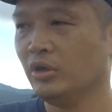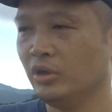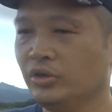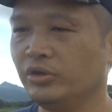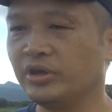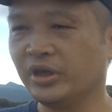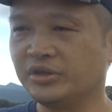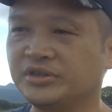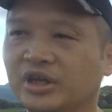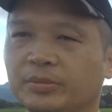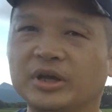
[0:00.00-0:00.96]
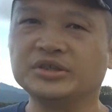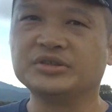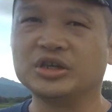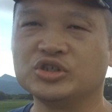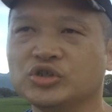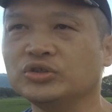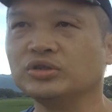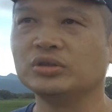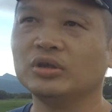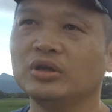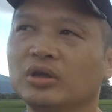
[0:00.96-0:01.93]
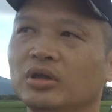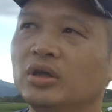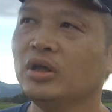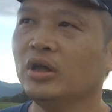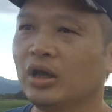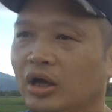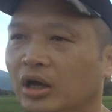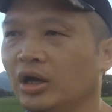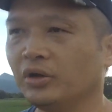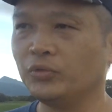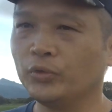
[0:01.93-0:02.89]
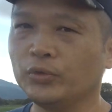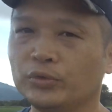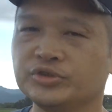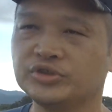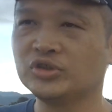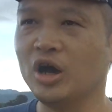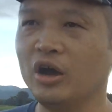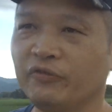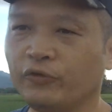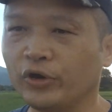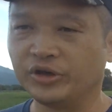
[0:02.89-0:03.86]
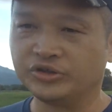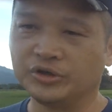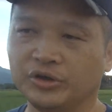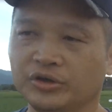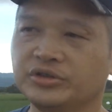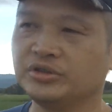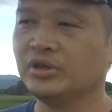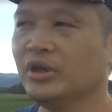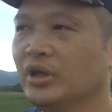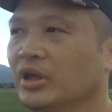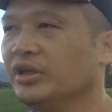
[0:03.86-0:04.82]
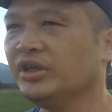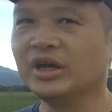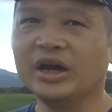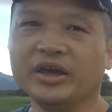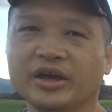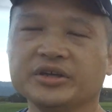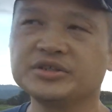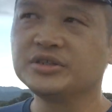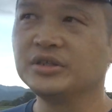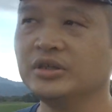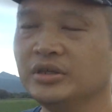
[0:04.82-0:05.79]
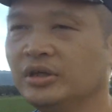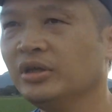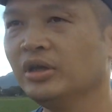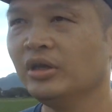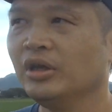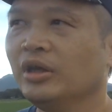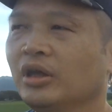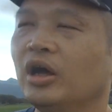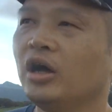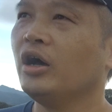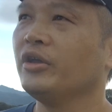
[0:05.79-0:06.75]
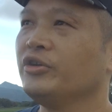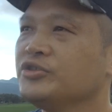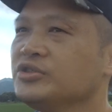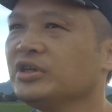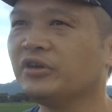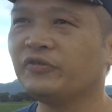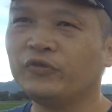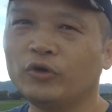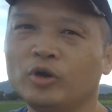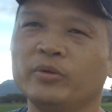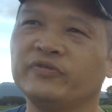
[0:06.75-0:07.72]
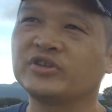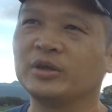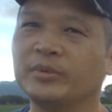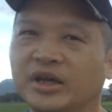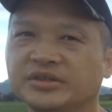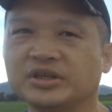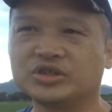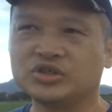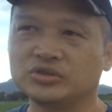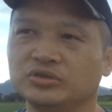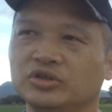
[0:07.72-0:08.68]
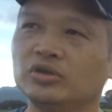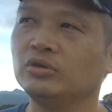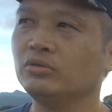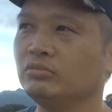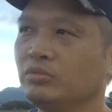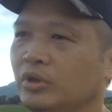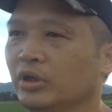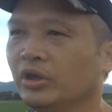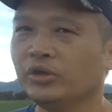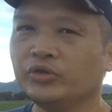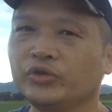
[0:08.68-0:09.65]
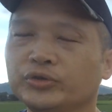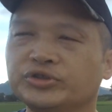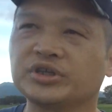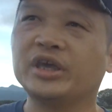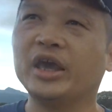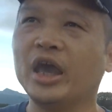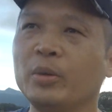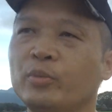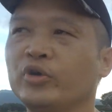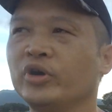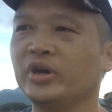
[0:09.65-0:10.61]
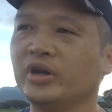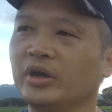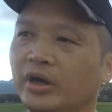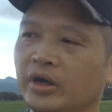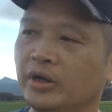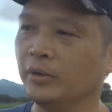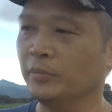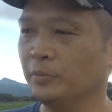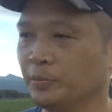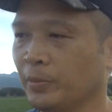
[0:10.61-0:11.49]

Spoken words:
you get stabilization through software. So it's EIS. There's another form of stabilization. You don't use the camera